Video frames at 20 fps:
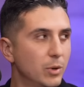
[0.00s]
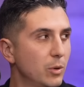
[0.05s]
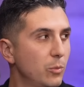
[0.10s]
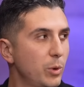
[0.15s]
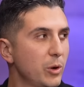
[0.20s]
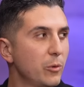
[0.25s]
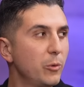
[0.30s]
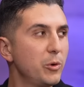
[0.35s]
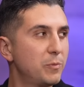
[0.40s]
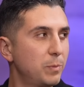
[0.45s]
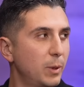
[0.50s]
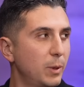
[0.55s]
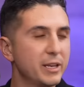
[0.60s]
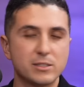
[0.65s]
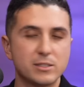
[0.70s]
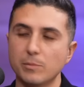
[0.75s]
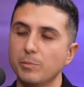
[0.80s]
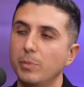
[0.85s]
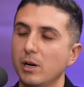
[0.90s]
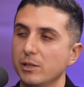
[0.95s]
owners. But we've
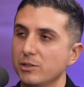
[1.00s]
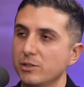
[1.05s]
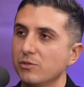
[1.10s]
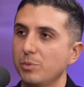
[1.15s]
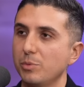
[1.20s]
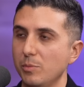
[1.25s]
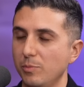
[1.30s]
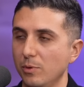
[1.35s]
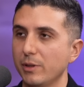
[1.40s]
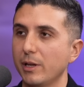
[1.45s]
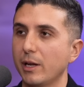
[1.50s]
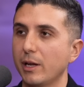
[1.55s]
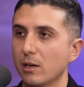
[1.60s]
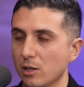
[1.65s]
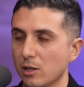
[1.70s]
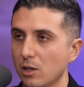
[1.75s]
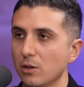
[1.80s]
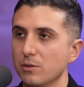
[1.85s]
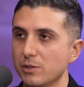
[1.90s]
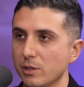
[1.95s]
placed a bunch of people that
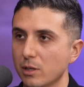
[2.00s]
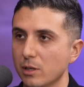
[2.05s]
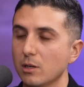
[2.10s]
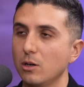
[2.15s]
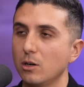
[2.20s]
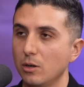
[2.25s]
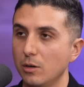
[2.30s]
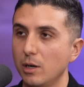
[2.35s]
are closing